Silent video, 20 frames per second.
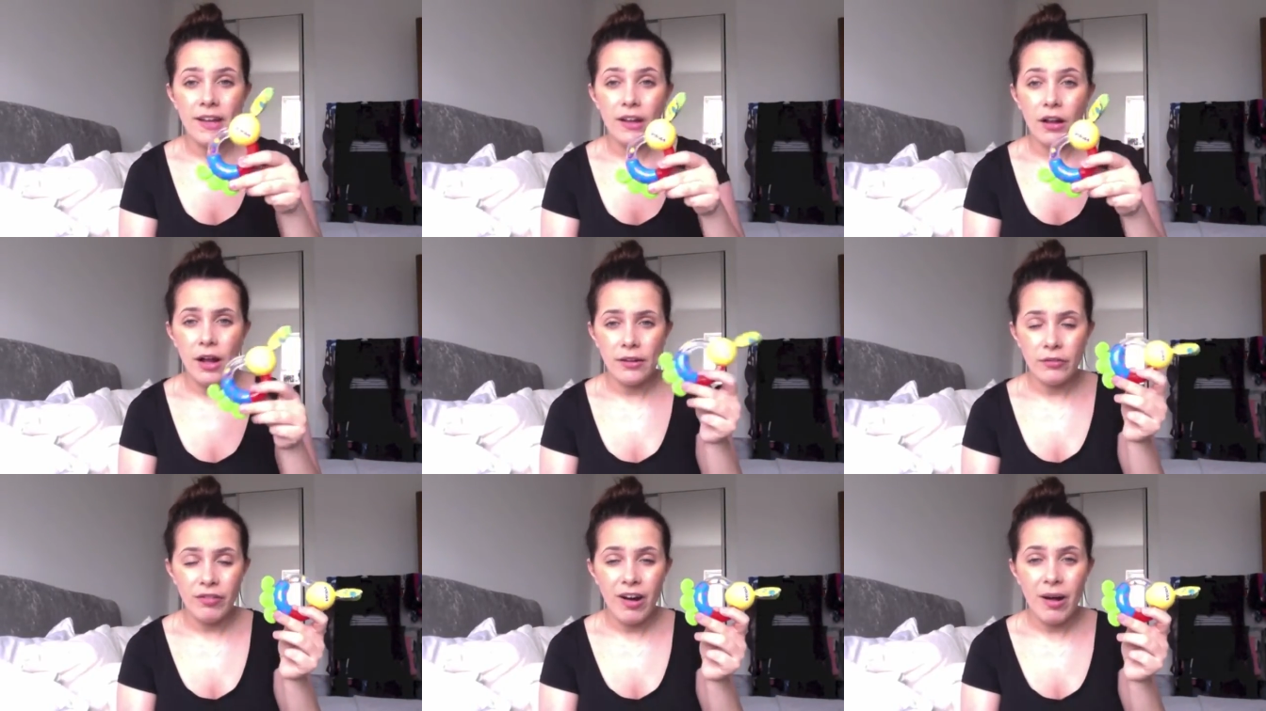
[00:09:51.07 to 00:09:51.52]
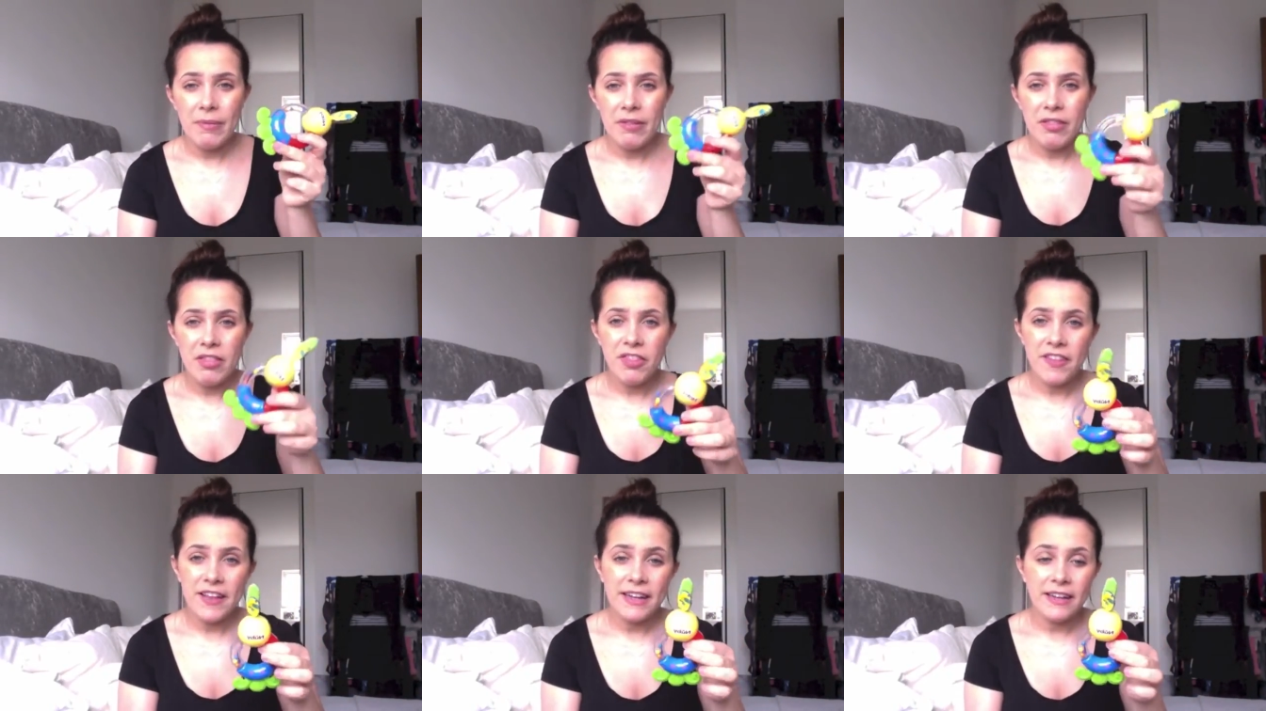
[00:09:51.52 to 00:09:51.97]
like grabbing
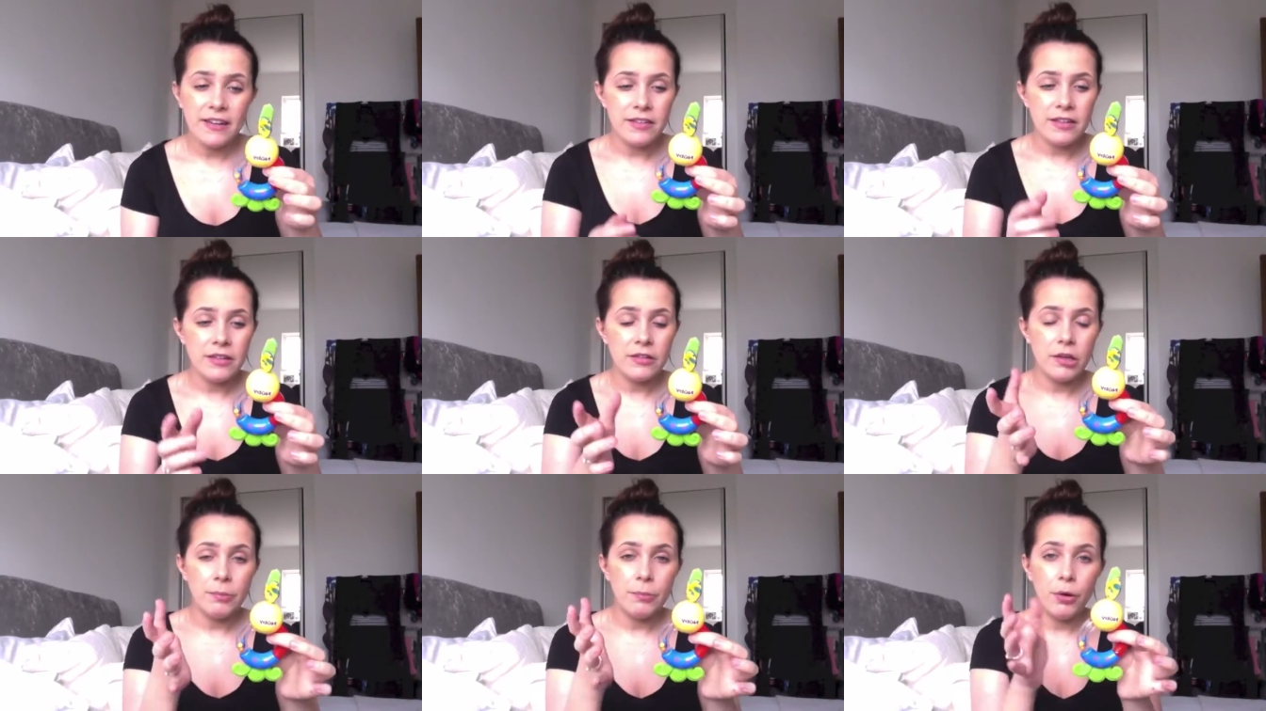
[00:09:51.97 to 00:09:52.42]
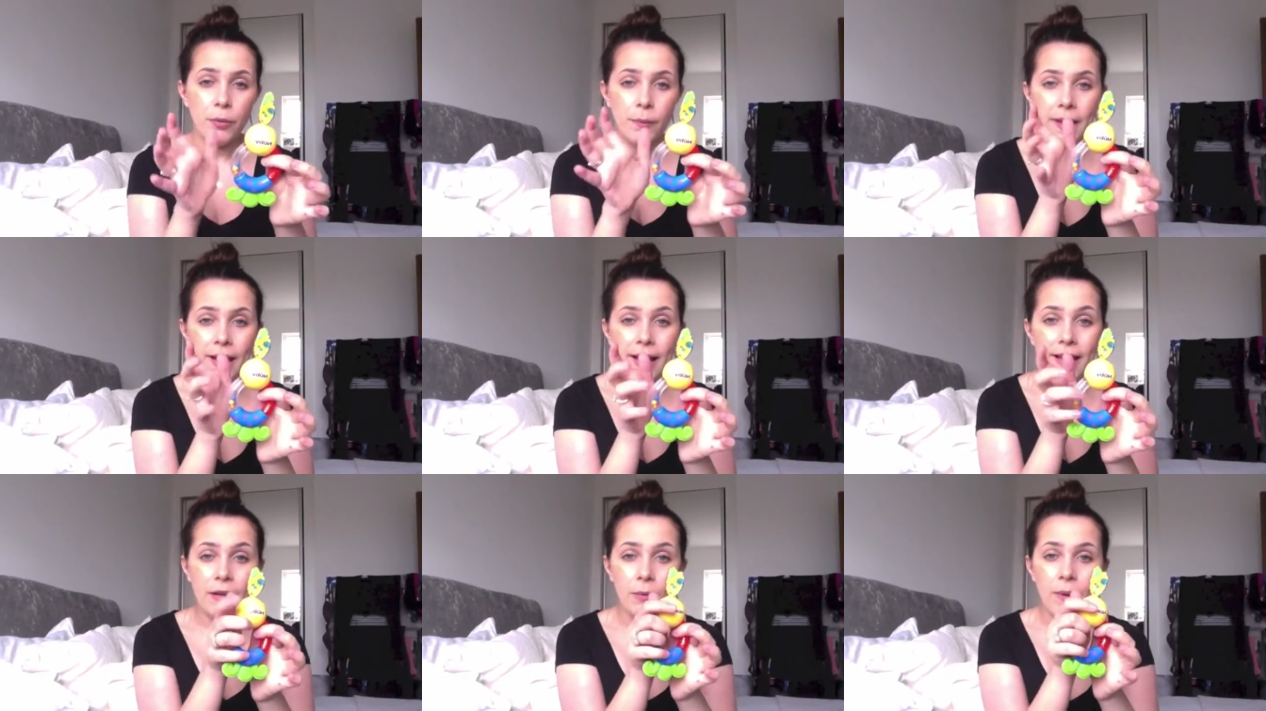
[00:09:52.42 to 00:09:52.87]
things and you put
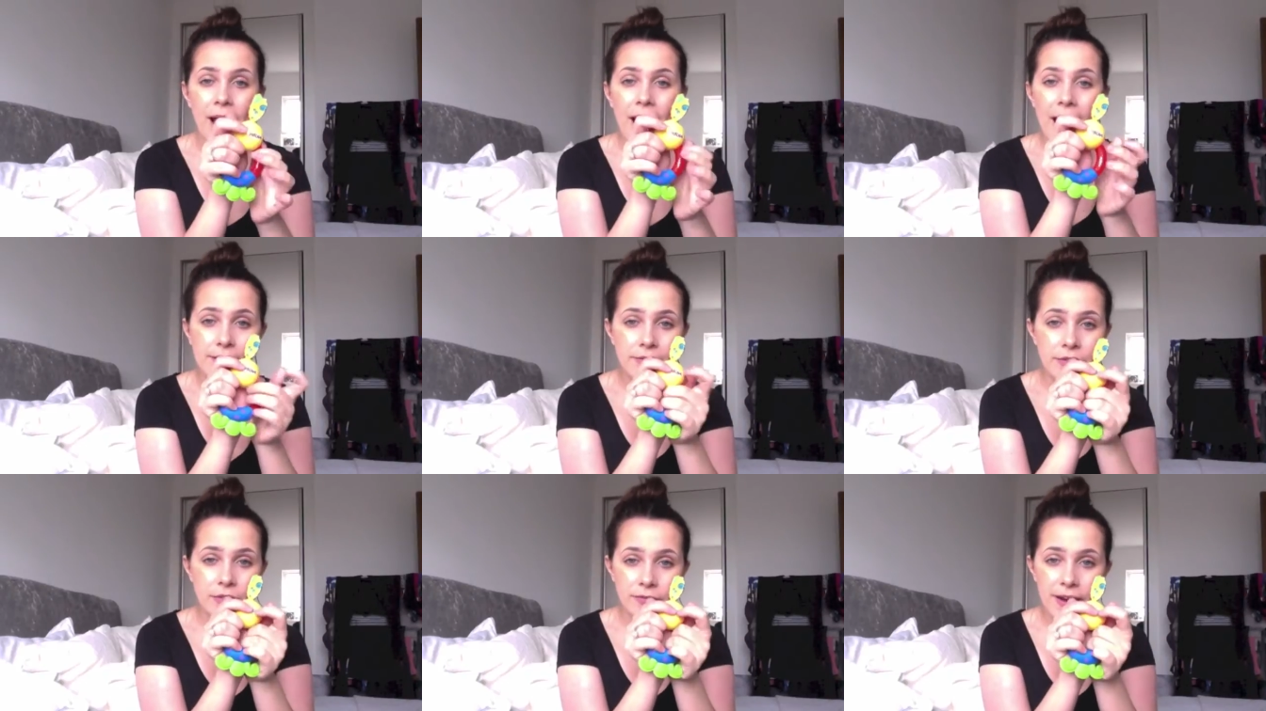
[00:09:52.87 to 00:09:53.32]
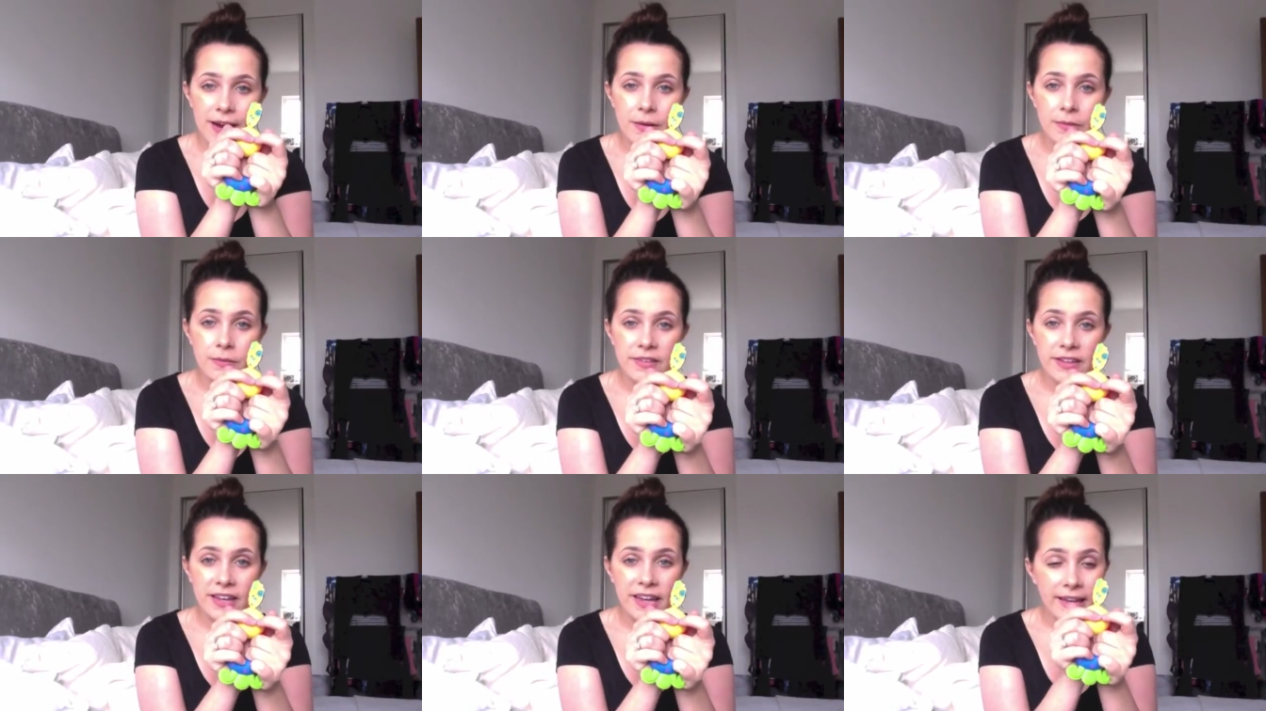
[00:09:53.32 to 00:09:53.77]
their little hands
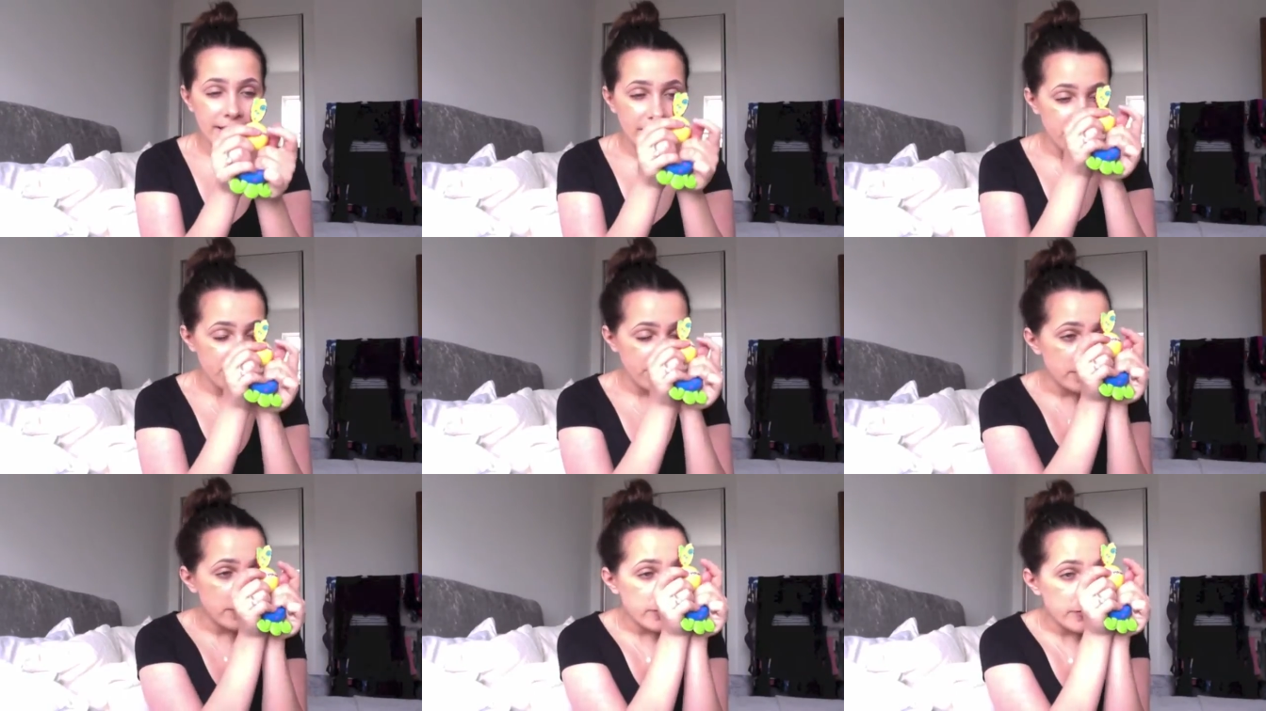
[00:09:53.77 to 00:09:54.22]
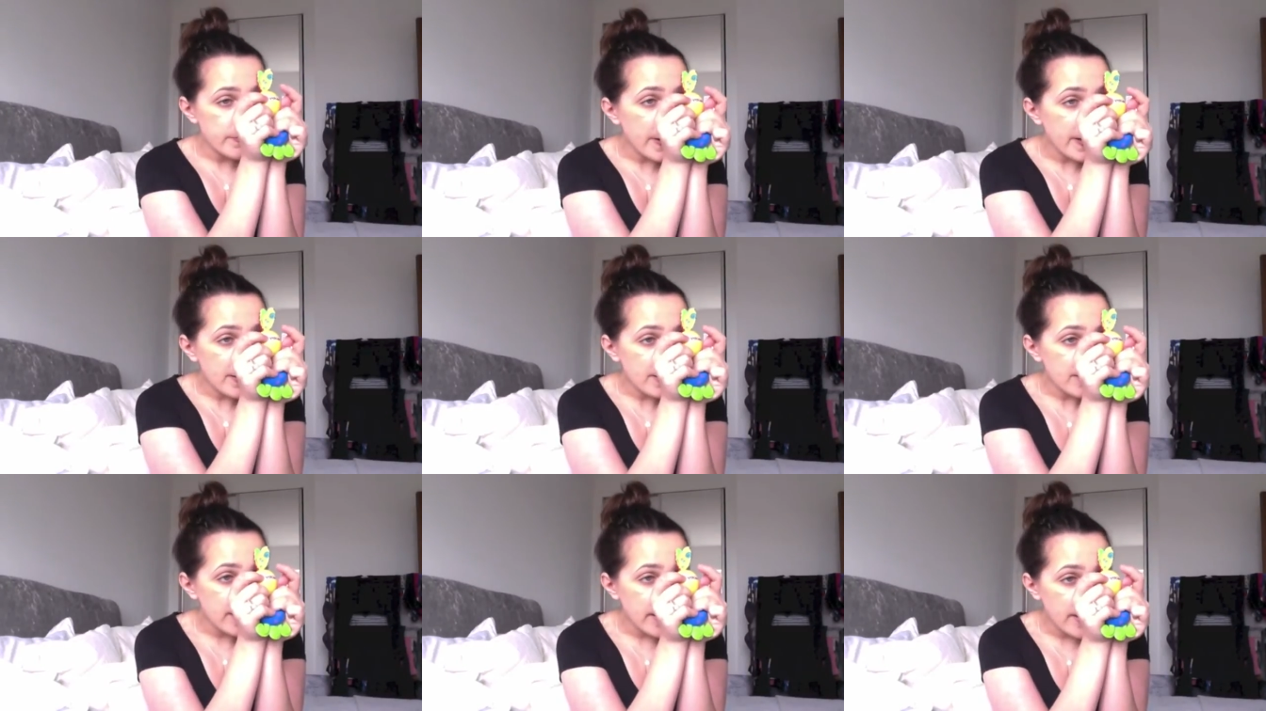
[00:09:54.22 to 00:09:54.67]
around it and he just
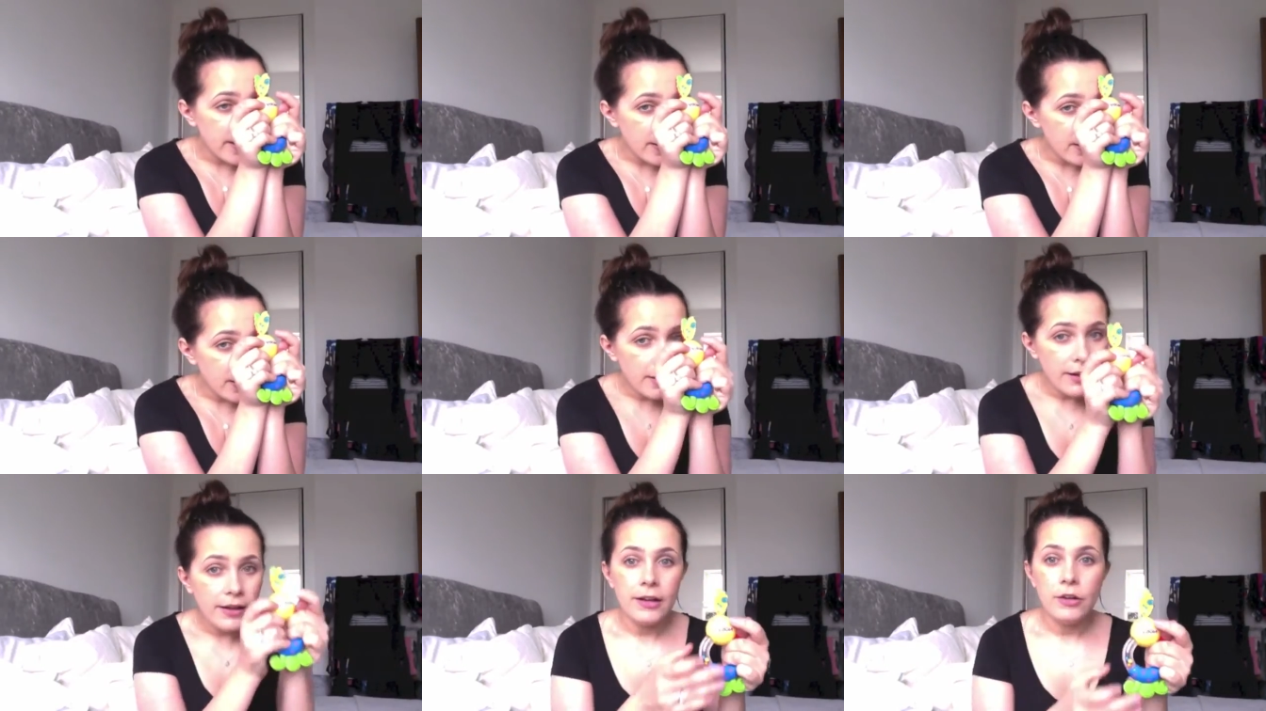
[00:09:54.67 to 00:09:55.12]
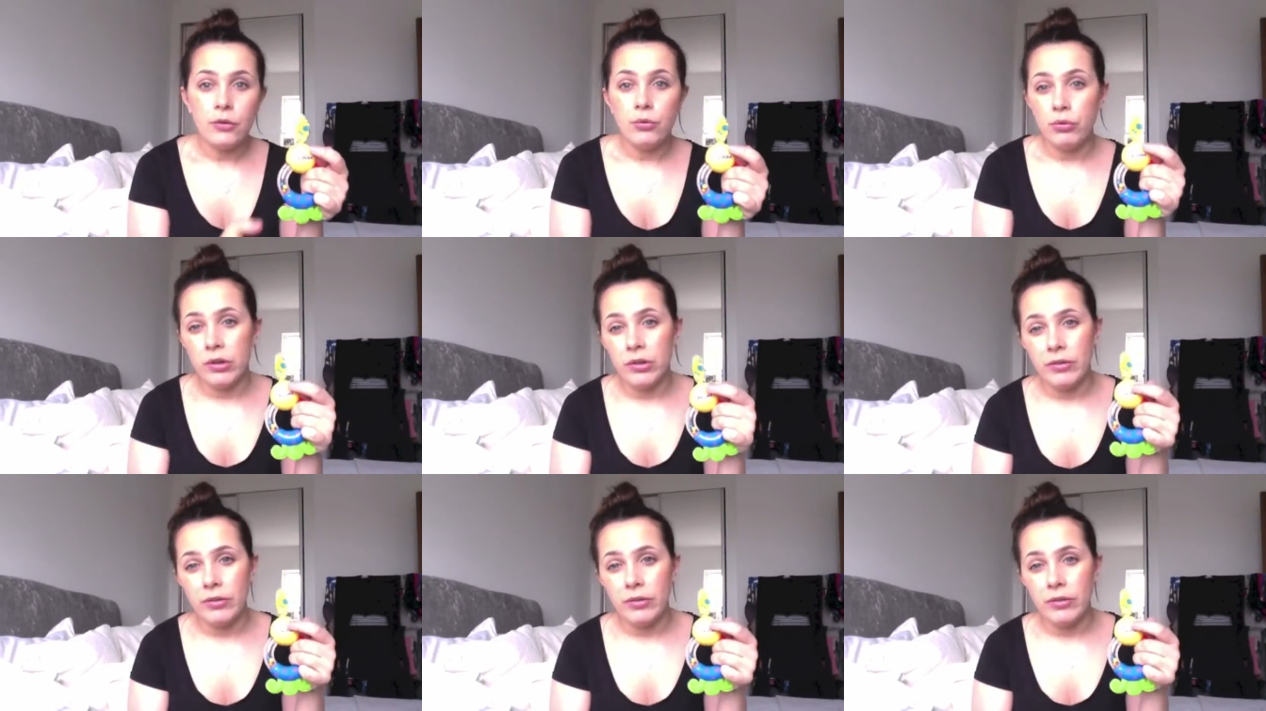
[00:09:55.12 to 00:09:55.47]
inspects it. It's really,